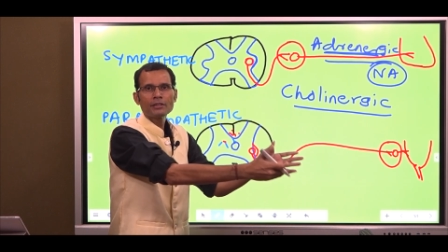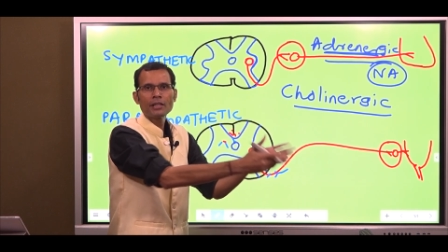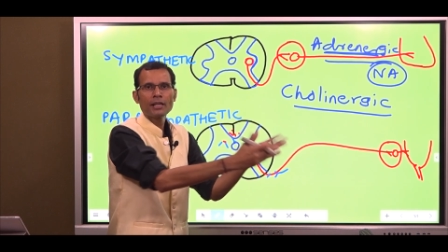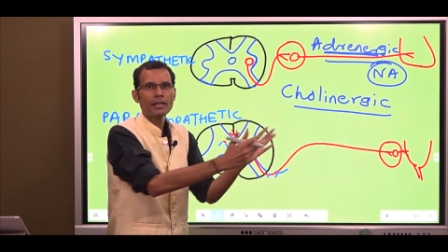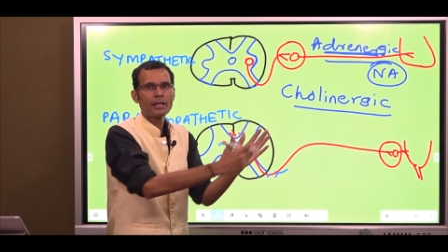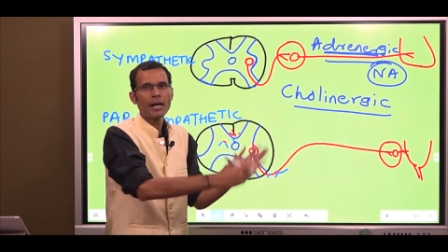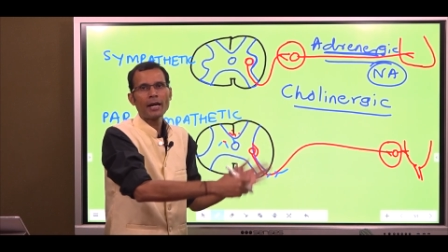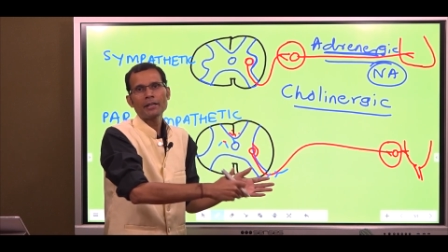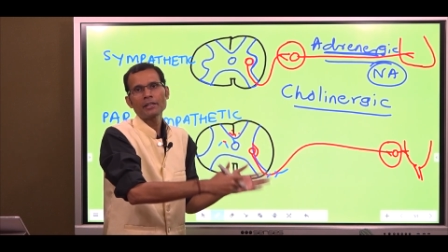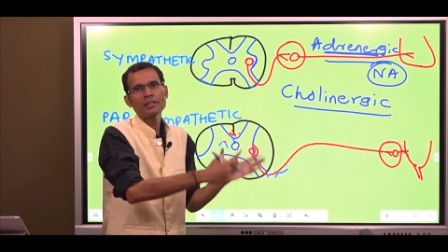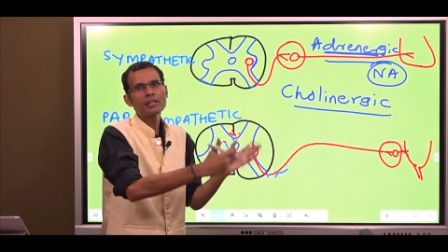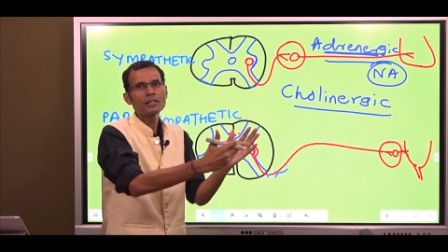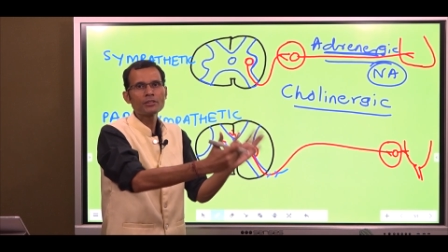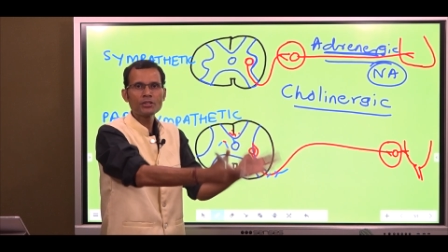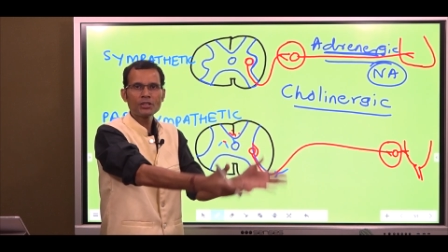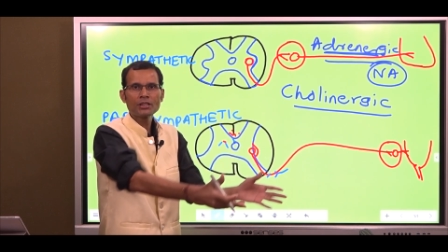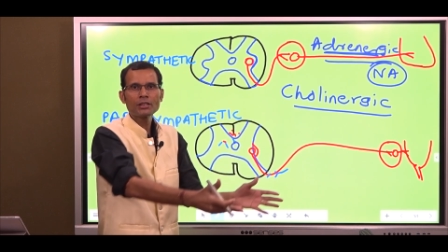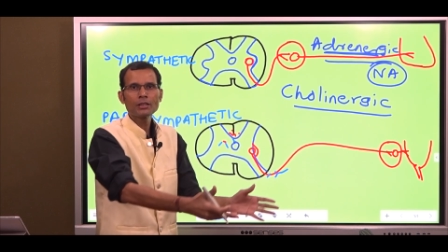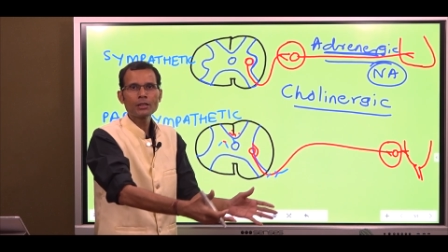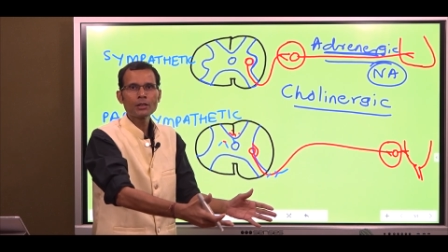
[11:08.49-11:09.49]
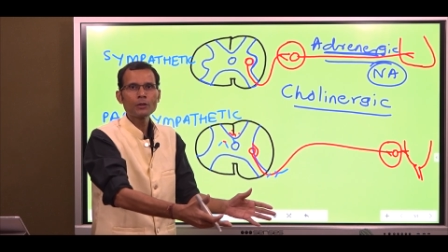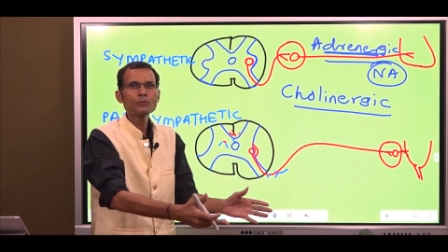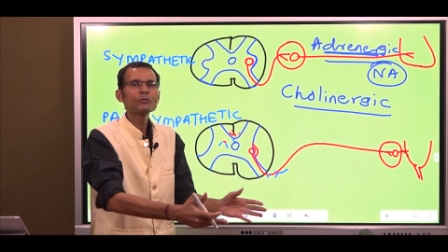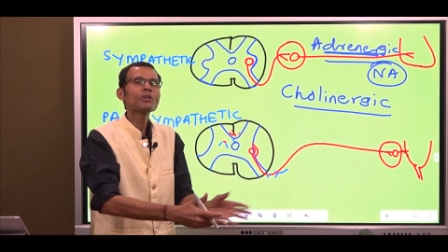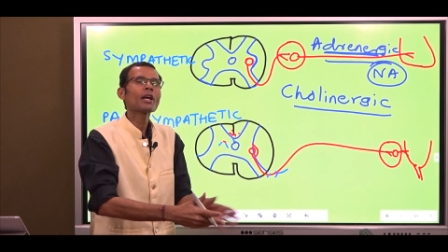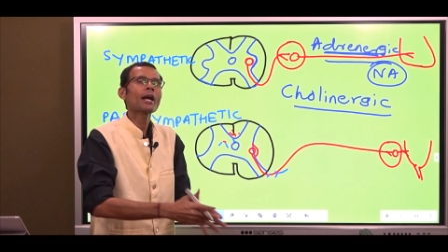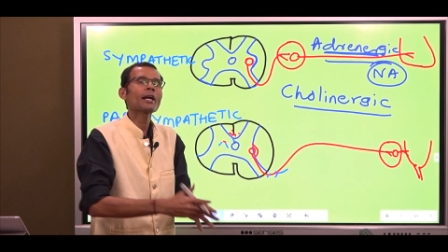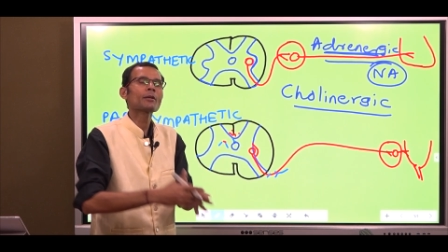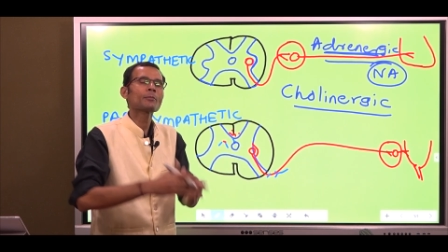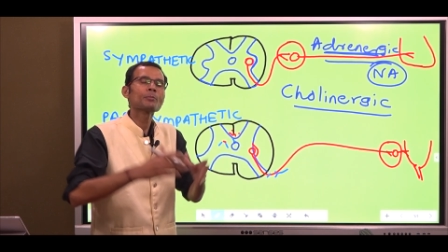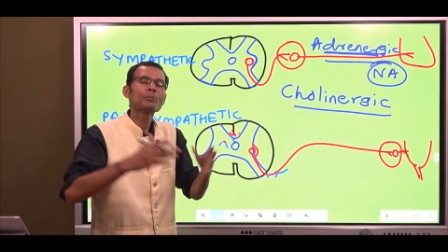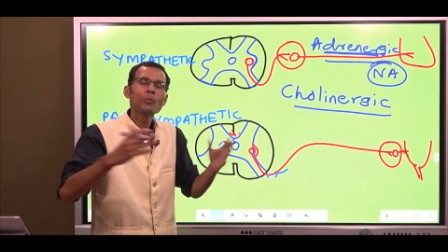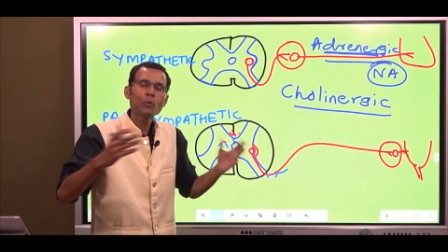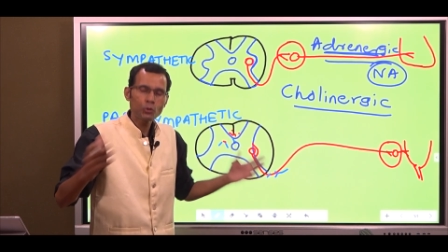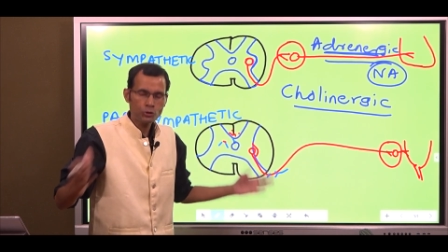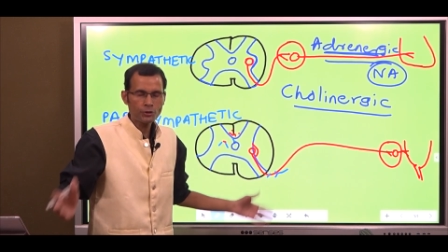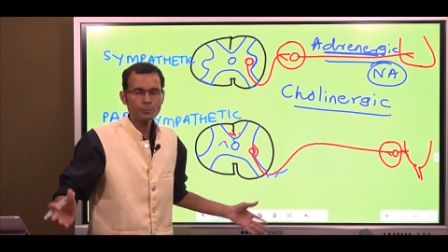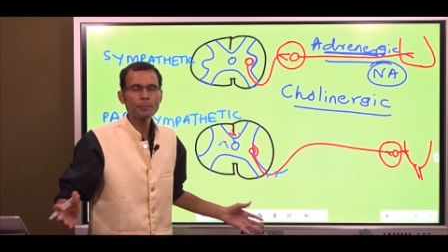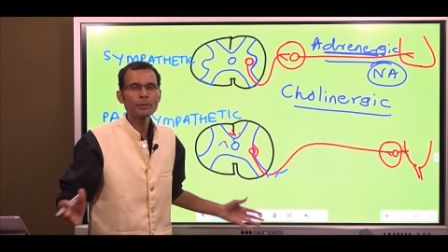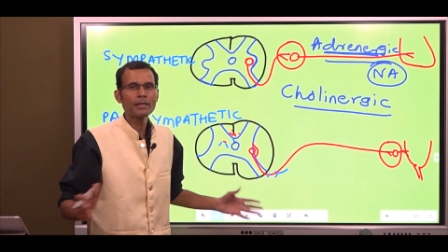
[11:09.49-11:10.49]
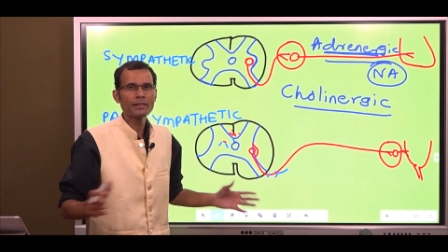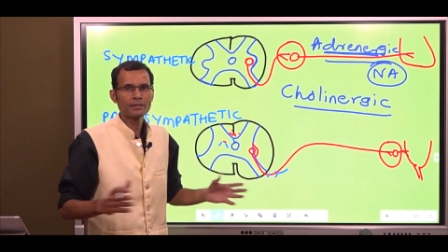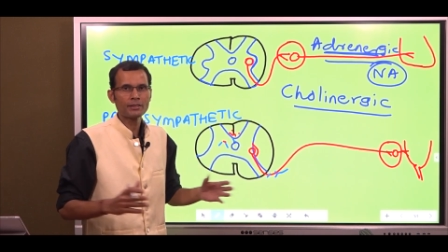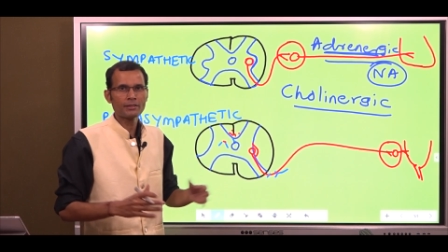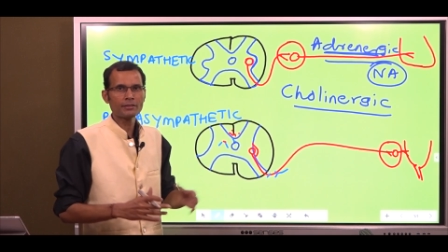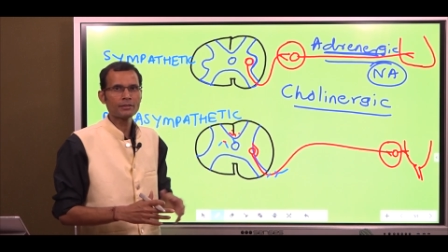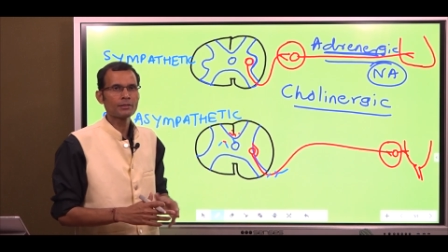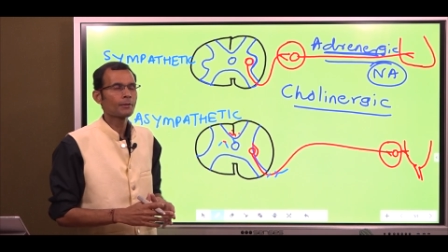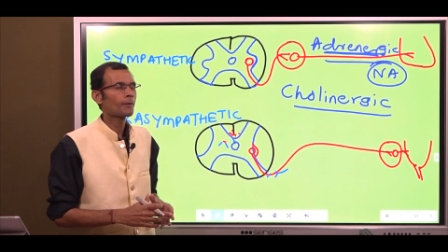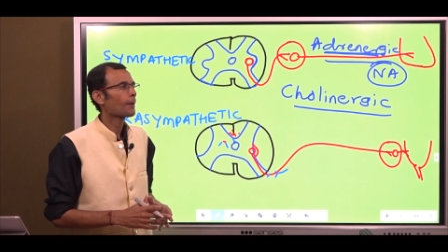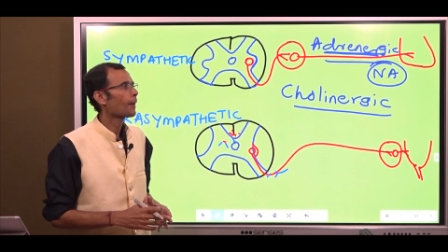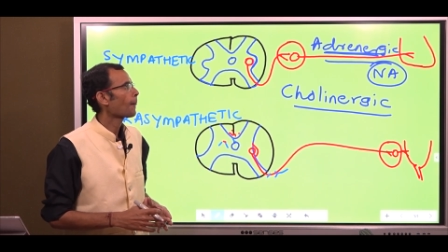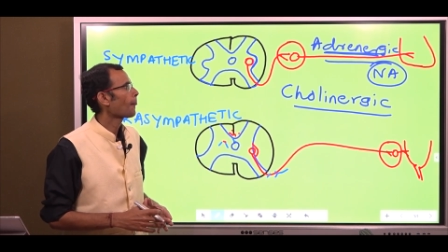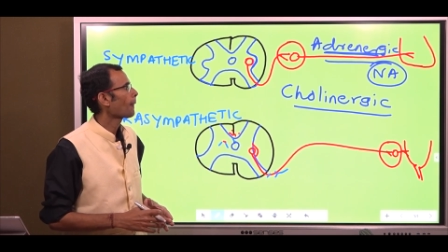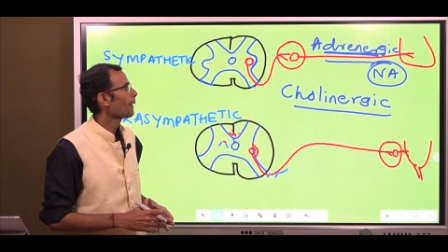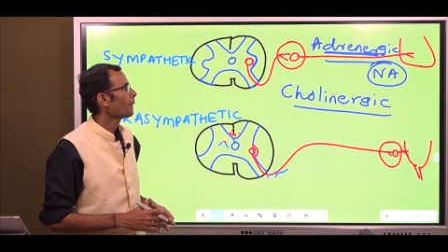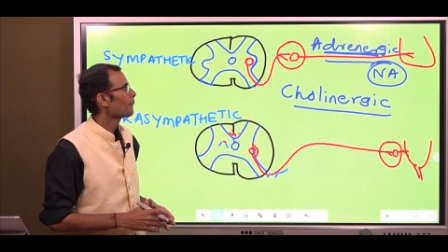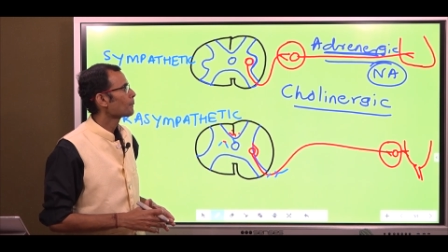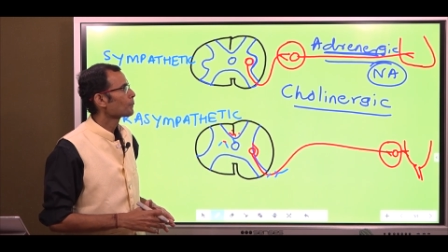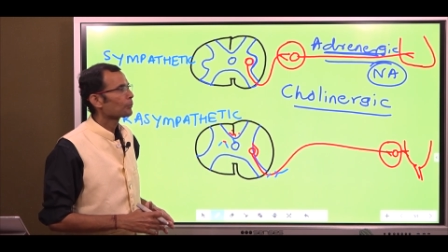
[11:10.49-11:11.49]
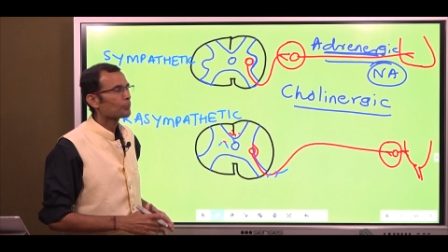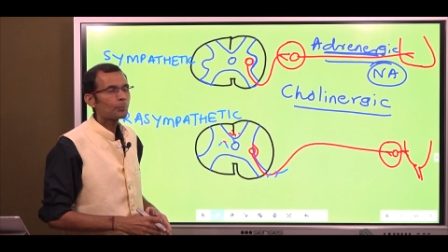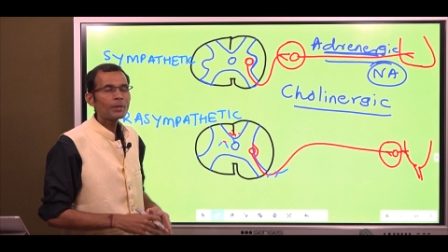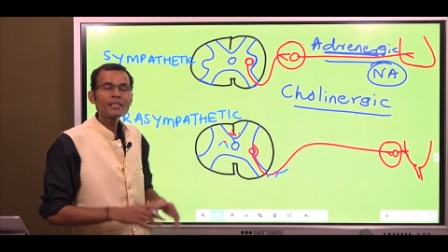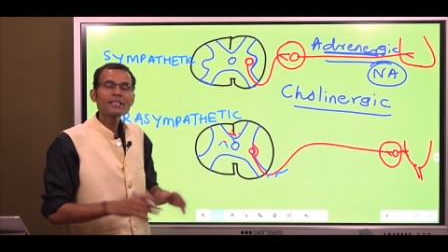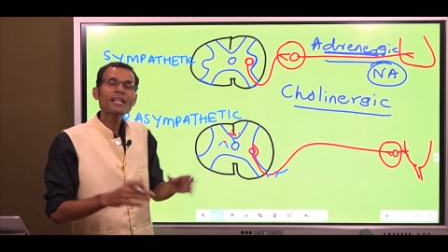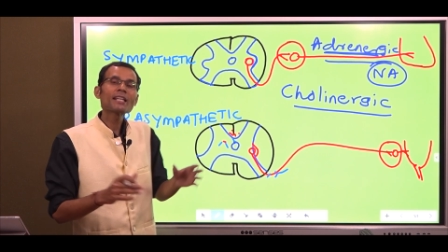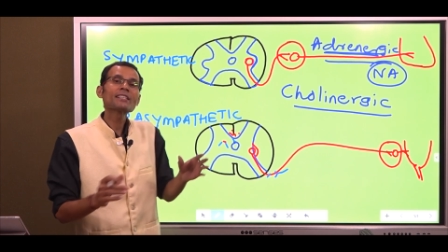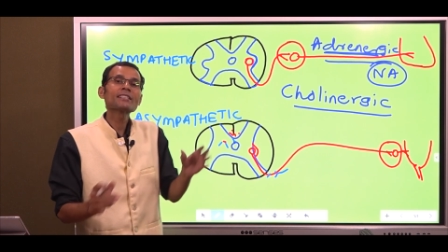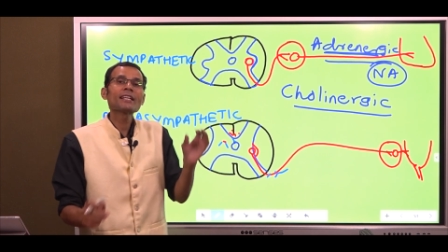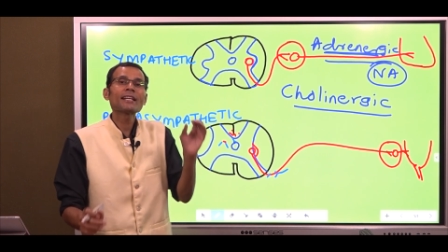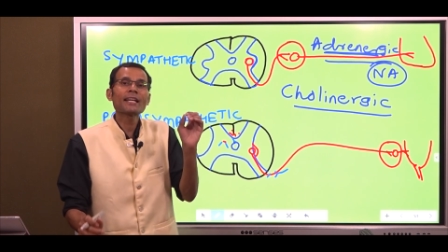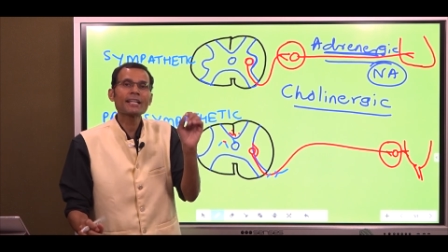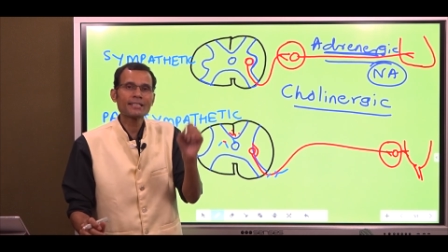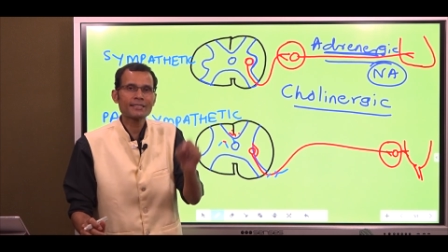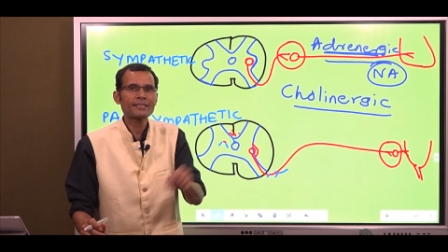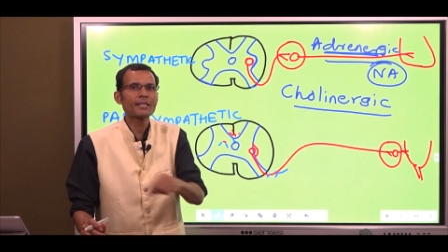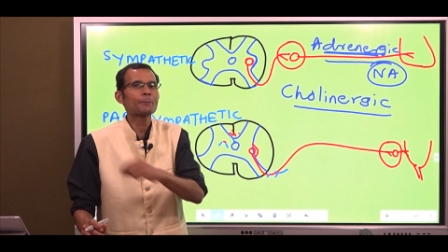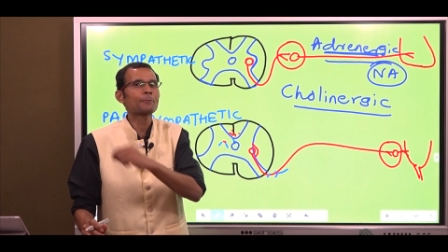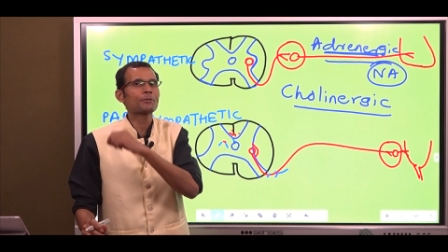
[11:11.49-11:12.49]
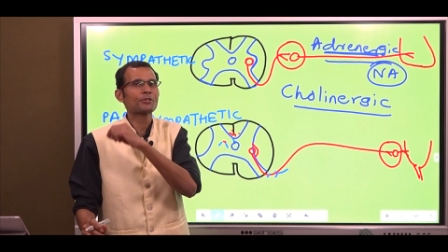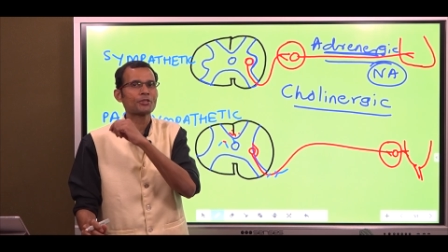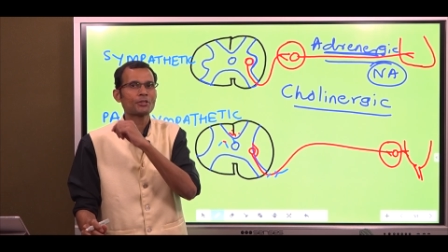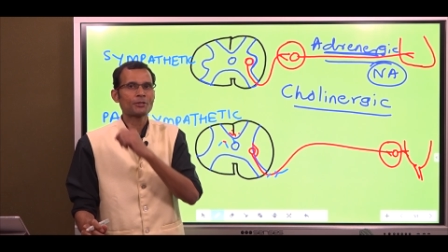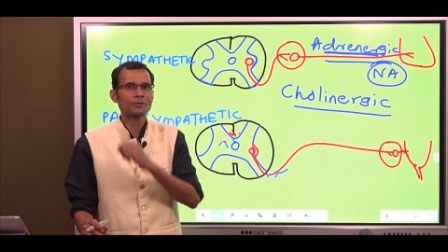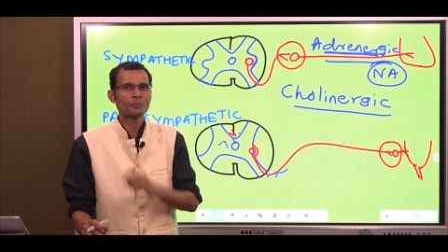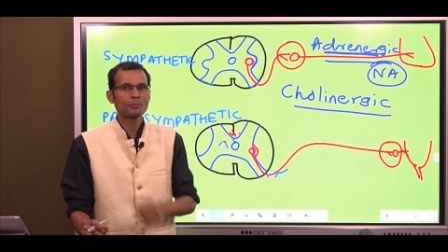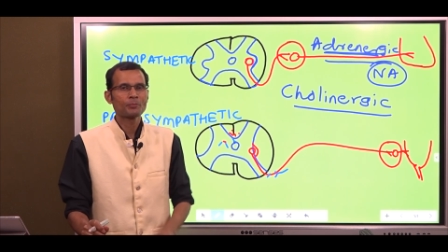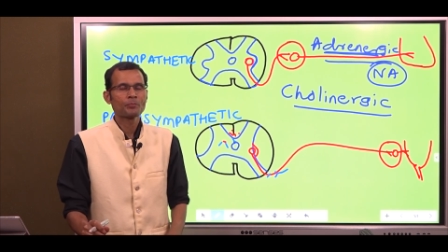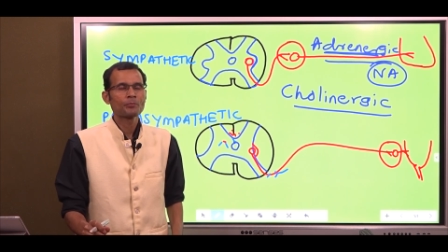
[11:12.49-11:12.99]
they are adrenergic nerves at most places, but there is an exception